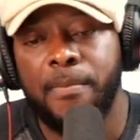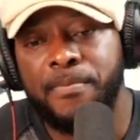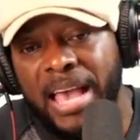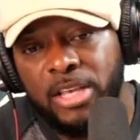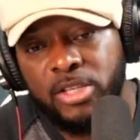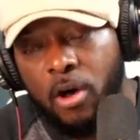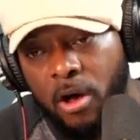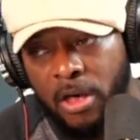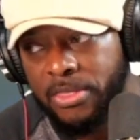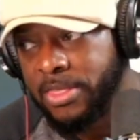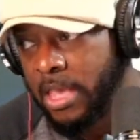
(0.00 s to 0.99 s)
And based
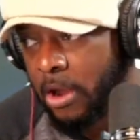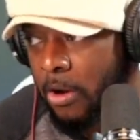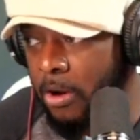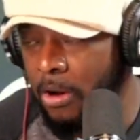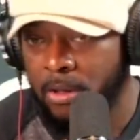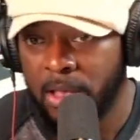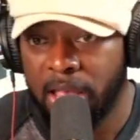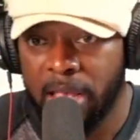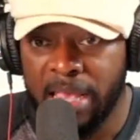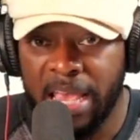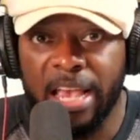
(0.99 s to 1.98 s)
on their
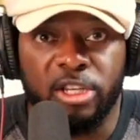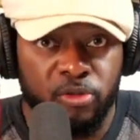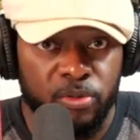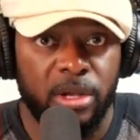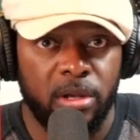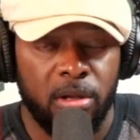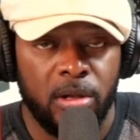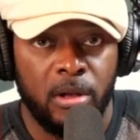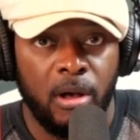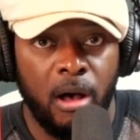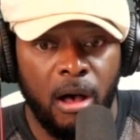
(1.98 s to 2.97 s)
history
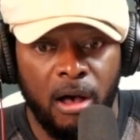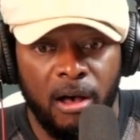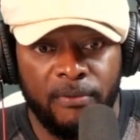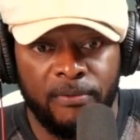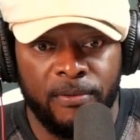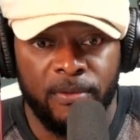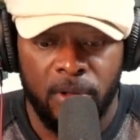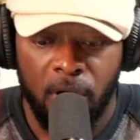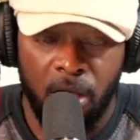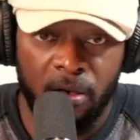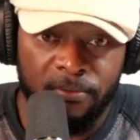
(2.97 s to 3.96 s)
of
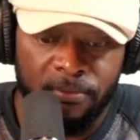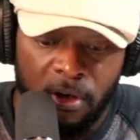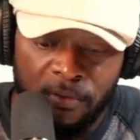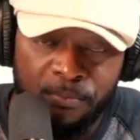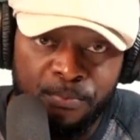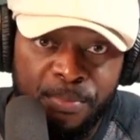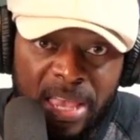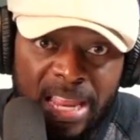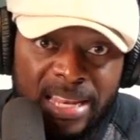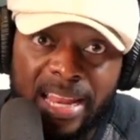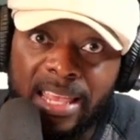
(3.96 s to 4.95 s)

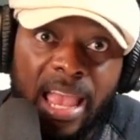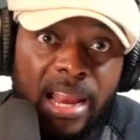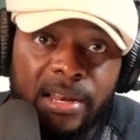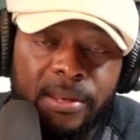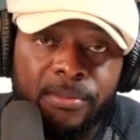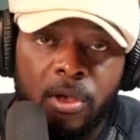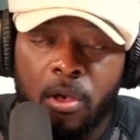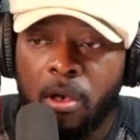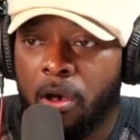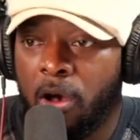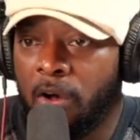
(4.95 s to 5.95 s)
being dedicated,
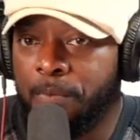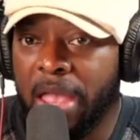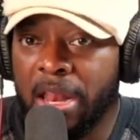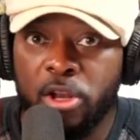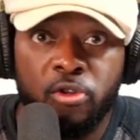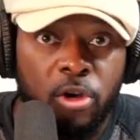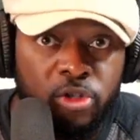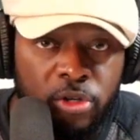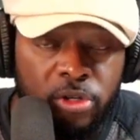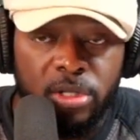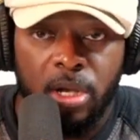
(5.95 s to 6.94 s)
or being
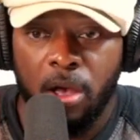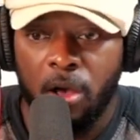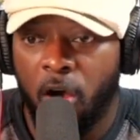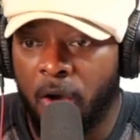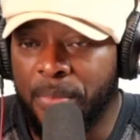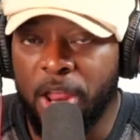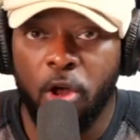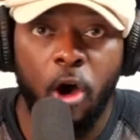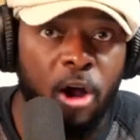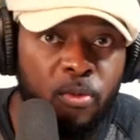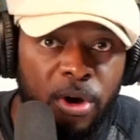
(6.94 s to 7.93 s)
industrious, or being
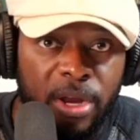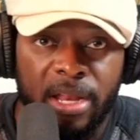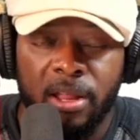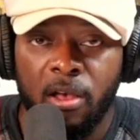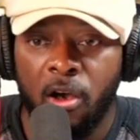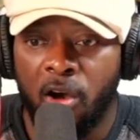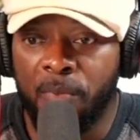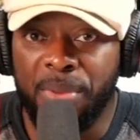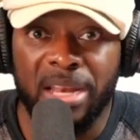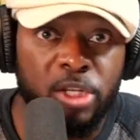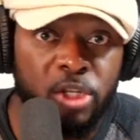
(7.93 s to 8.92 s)
hardworking,
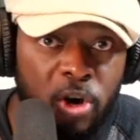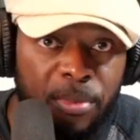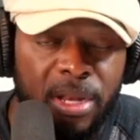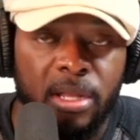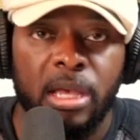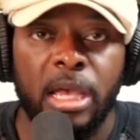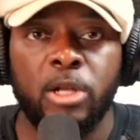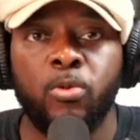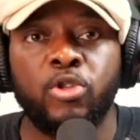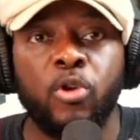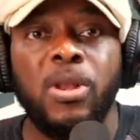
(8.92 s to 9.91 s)
or being determined,
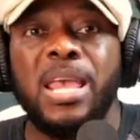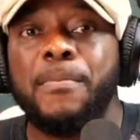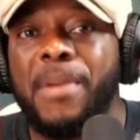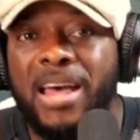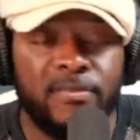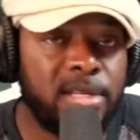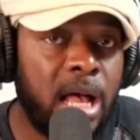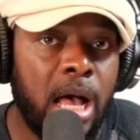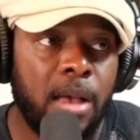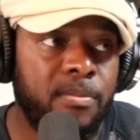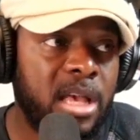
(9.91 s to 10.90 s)
it was only a matter of
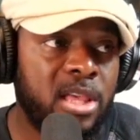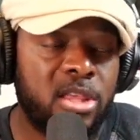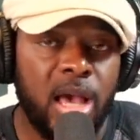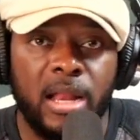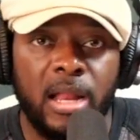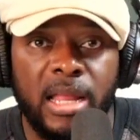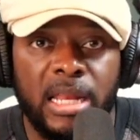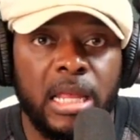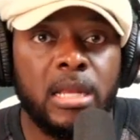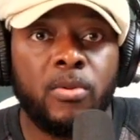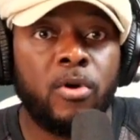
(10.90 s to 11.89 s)
time that China
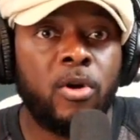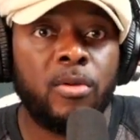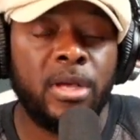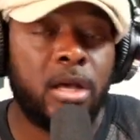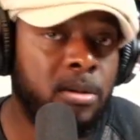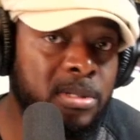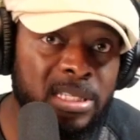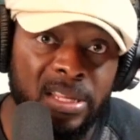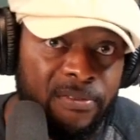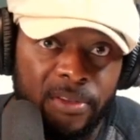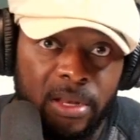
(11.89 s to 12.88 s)
and India were going to become
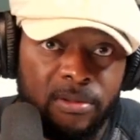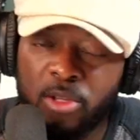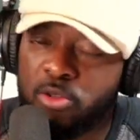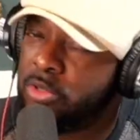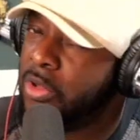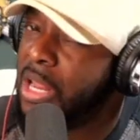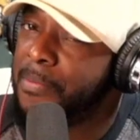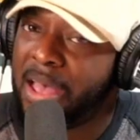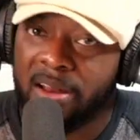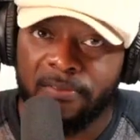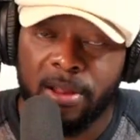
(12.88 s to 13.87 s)
significant. It was only
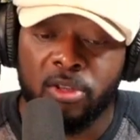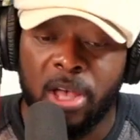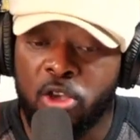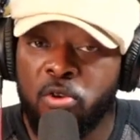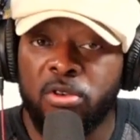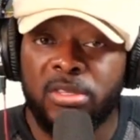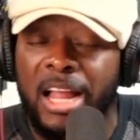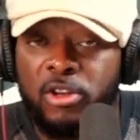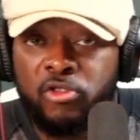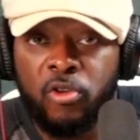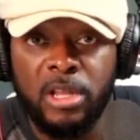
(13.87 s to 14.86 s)
a matter of time. So I used
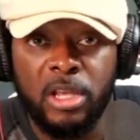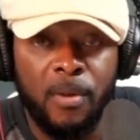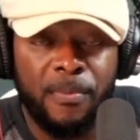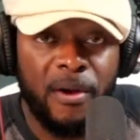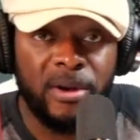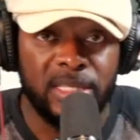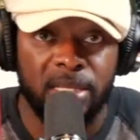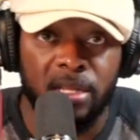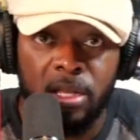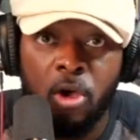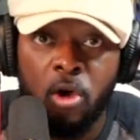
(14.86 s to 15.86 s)
that to draw the
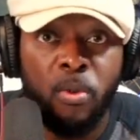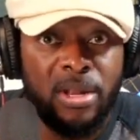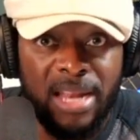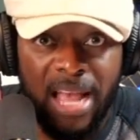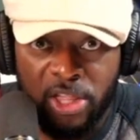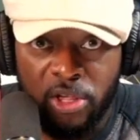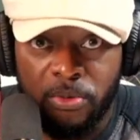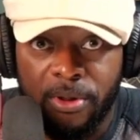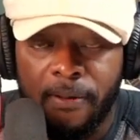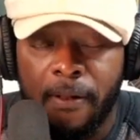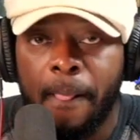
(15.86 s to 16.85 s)
comparison with
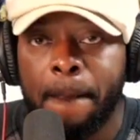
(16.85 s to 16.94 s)
Nigeria.